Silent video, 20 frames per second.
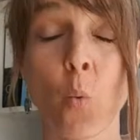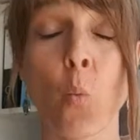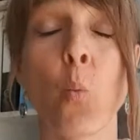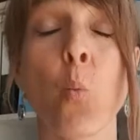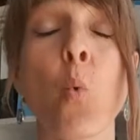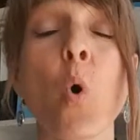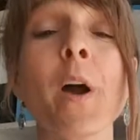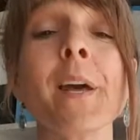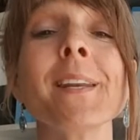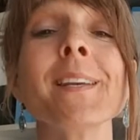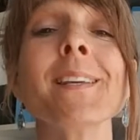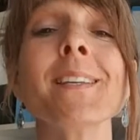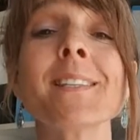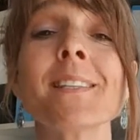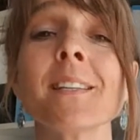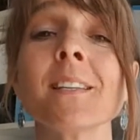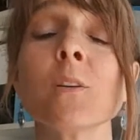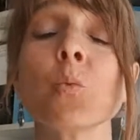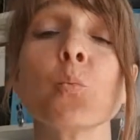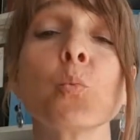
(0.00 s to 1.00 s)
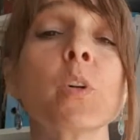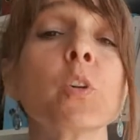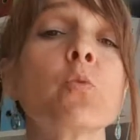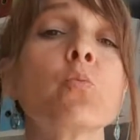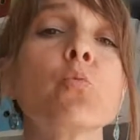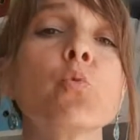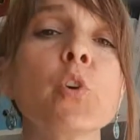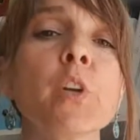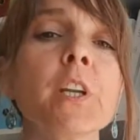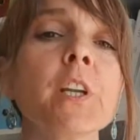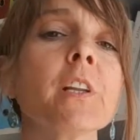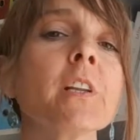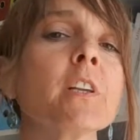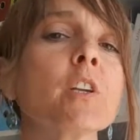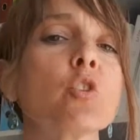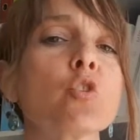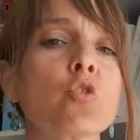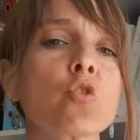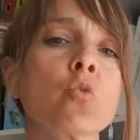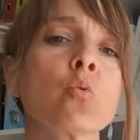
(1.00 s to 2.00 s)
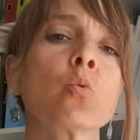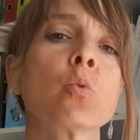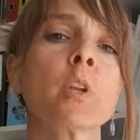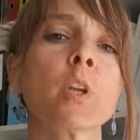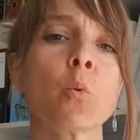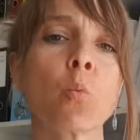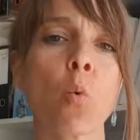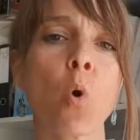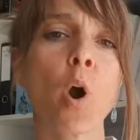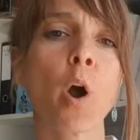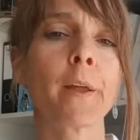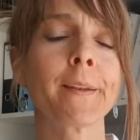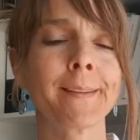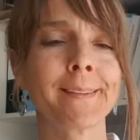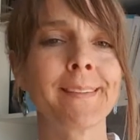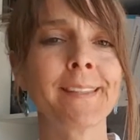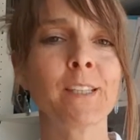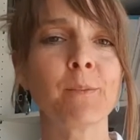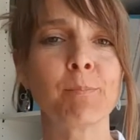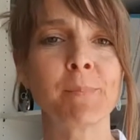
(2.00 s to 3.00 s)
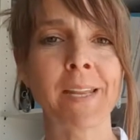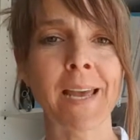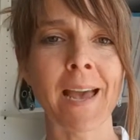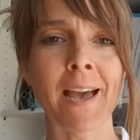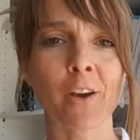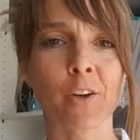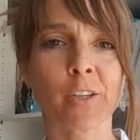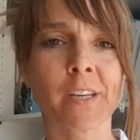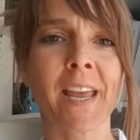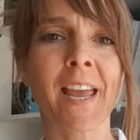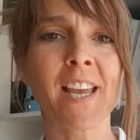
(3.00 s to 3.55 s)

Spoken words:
What is it we really truly want deep down